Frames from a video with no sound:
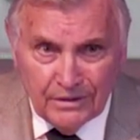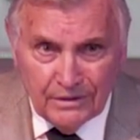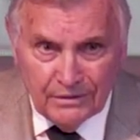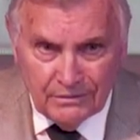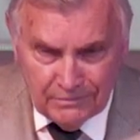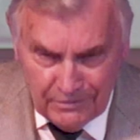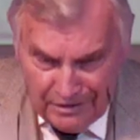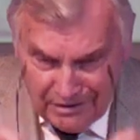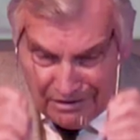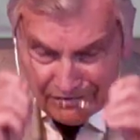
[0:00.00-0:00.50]

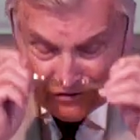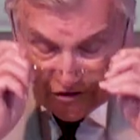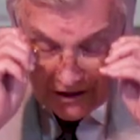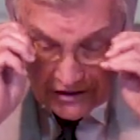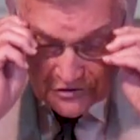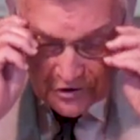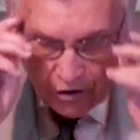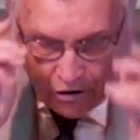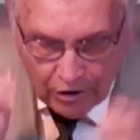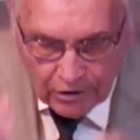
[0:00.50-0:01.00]
No. Nah,
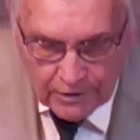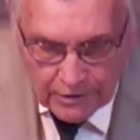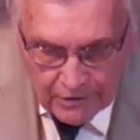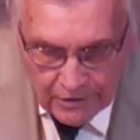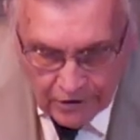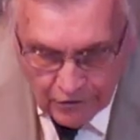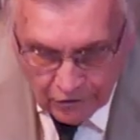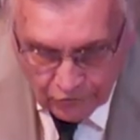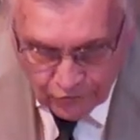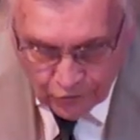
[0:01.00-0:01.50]
says all.
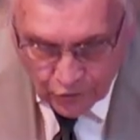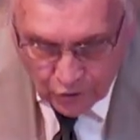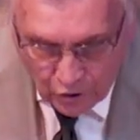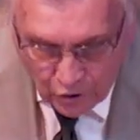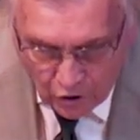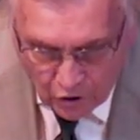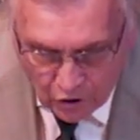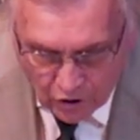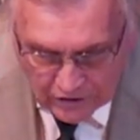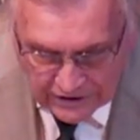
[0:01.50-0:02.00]
For
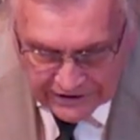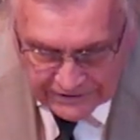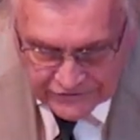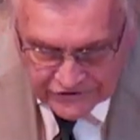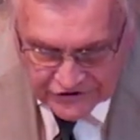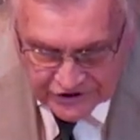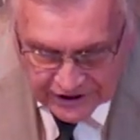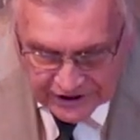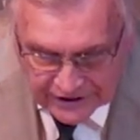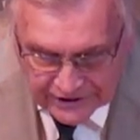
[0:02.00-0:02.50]
all have
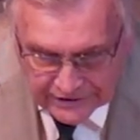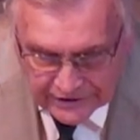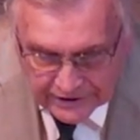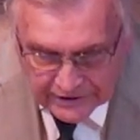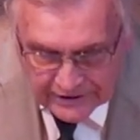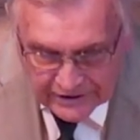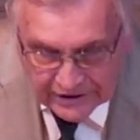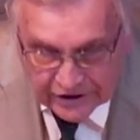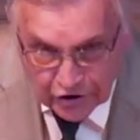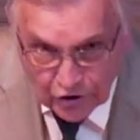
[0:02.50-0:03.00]
sinned,
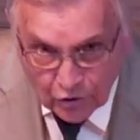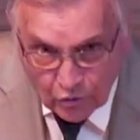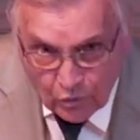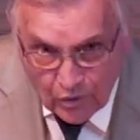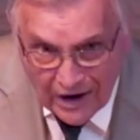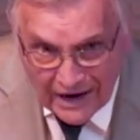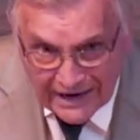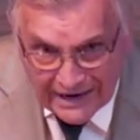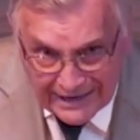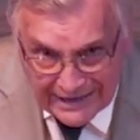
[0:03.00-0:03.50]
you know
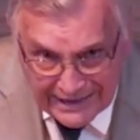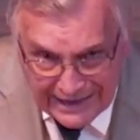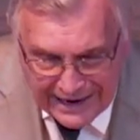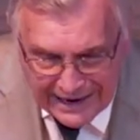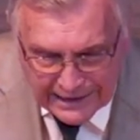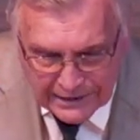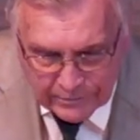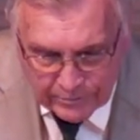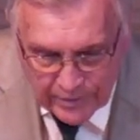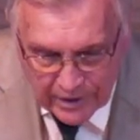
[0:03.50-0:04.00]
why? In
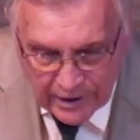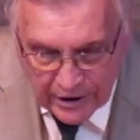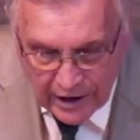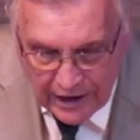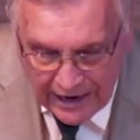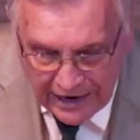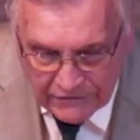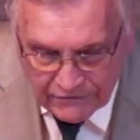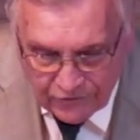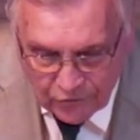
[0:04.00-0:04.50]
Adam,
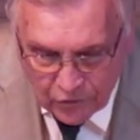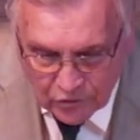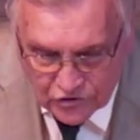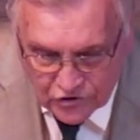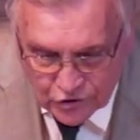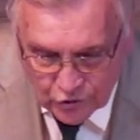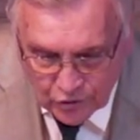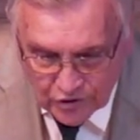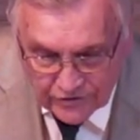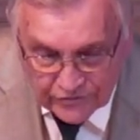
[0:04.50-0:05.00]
and fall
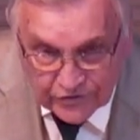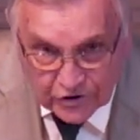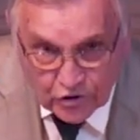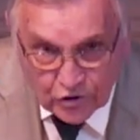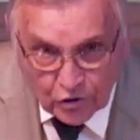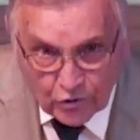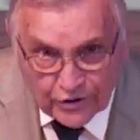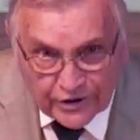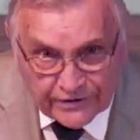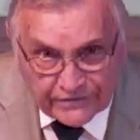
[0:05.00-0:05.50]
short of the
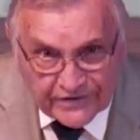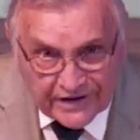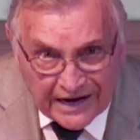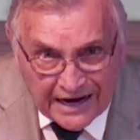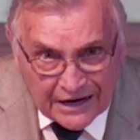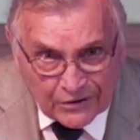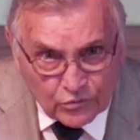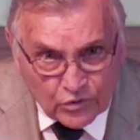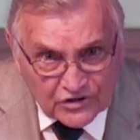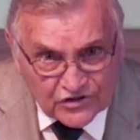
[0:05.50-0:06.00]
glory of
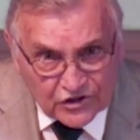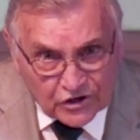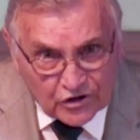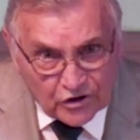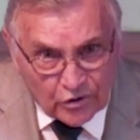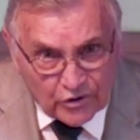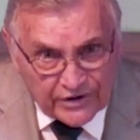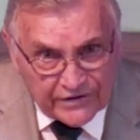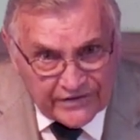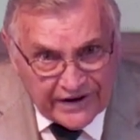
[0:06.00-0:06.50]
God. What's the
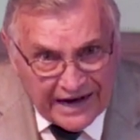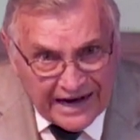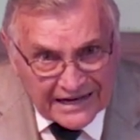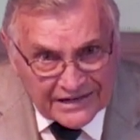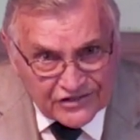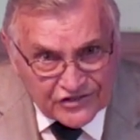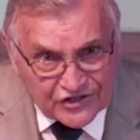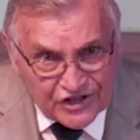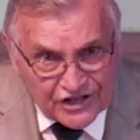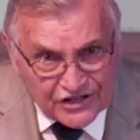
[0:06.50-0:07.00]
glory of God?
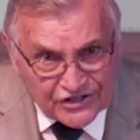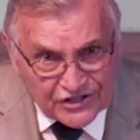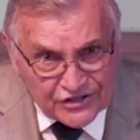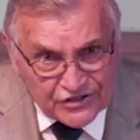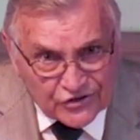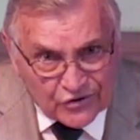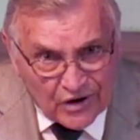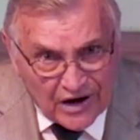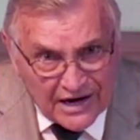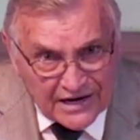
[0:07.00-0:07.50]
Is Jesus
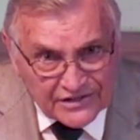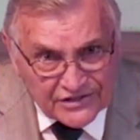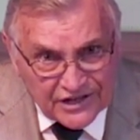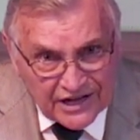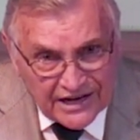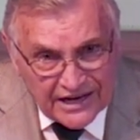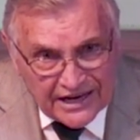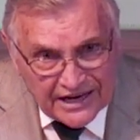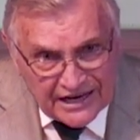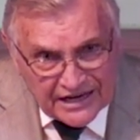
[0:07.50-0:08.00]
Christ.
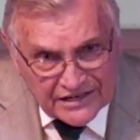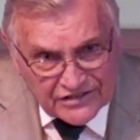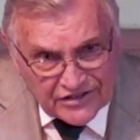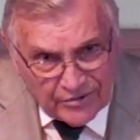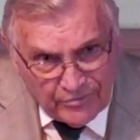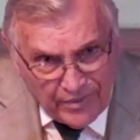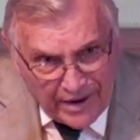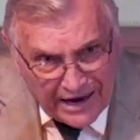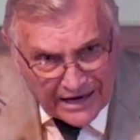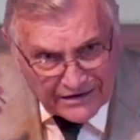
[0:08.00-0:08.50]
He is the
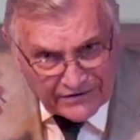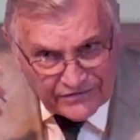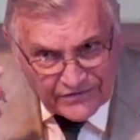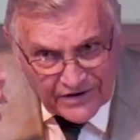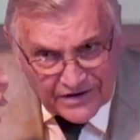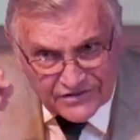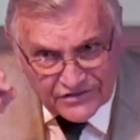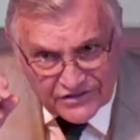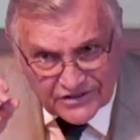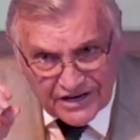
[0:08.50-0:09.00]

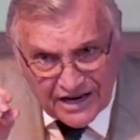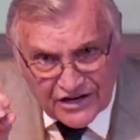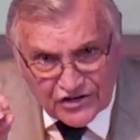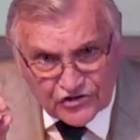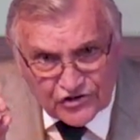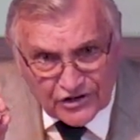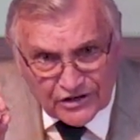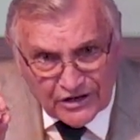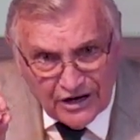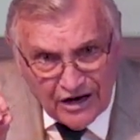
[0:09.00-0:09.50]

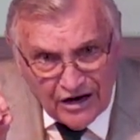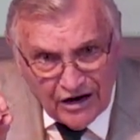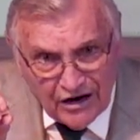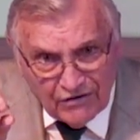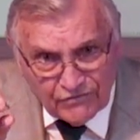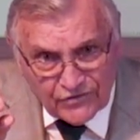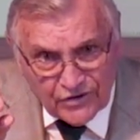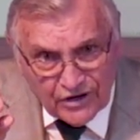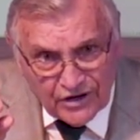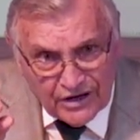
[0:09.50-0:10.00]
manifestation
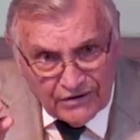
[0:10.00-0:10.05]
of the